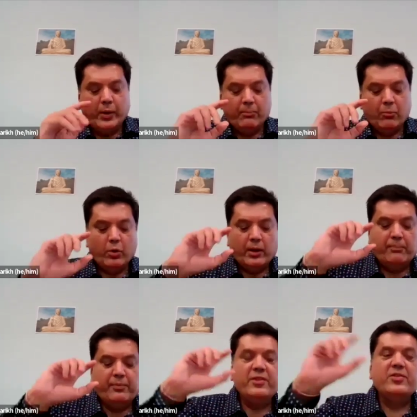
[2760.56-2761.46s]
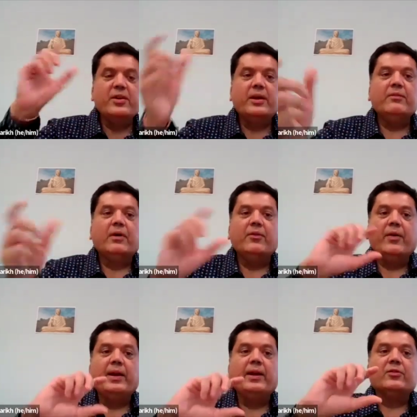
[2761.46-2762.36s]
to a more appreciative
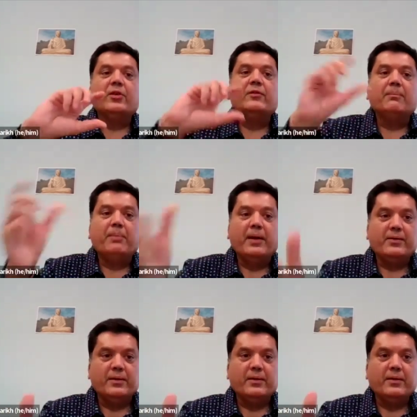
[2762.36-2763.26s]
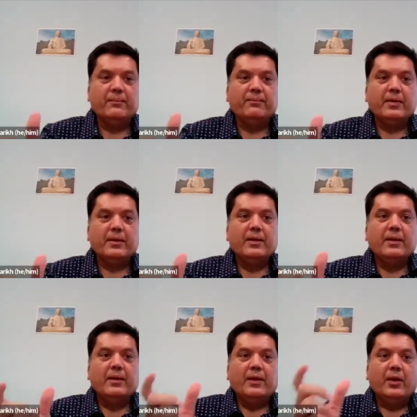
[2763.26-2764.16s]
awareness of the present.
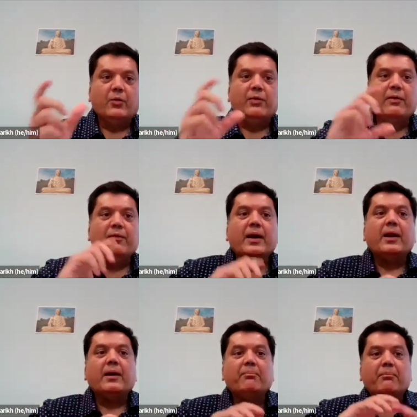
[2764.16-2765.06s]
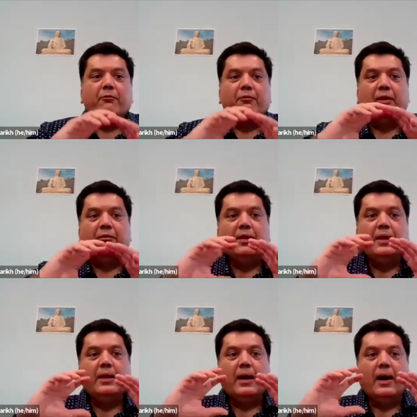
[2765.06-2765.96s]
When
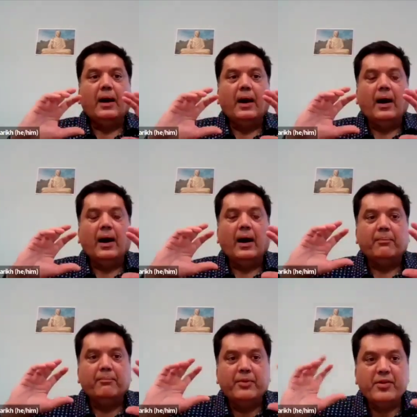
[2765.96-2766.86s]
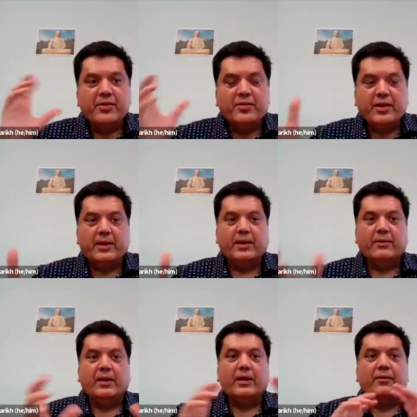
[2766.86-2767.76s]
we are
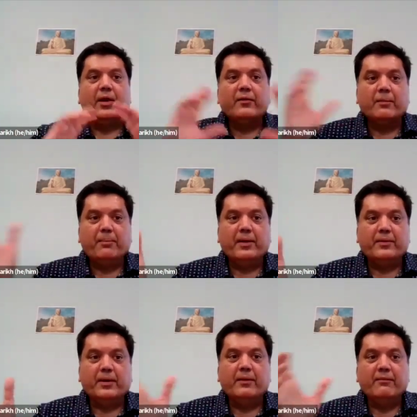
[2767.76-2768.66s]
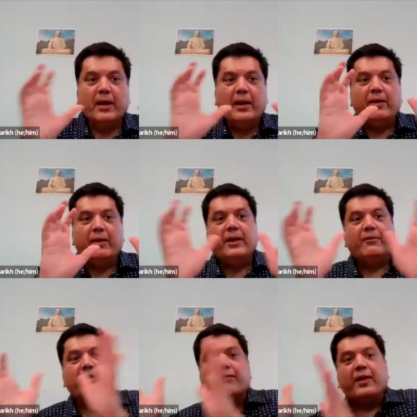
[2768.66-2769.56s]
appreciative and aware of the present, we are in a very
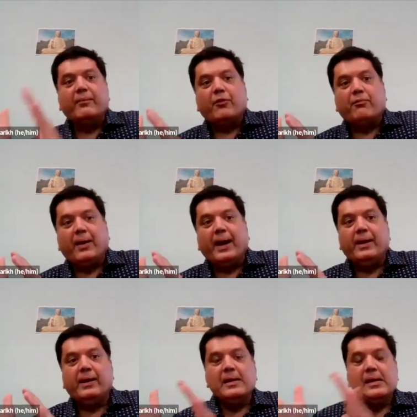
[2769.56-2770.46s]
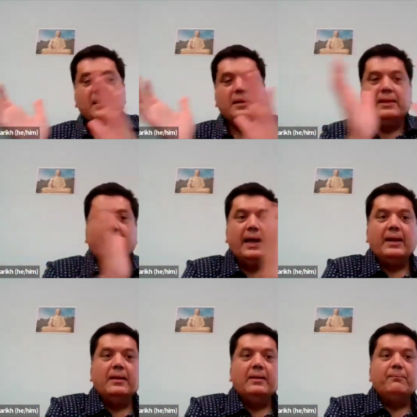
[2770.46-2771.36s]
different frame of mind
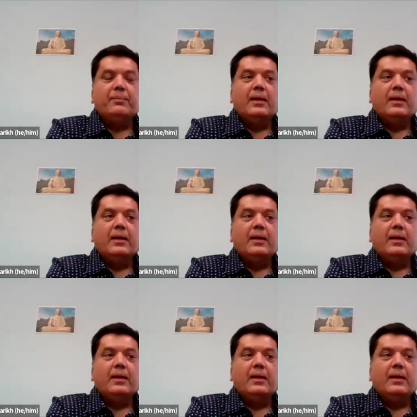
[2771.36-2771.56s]
than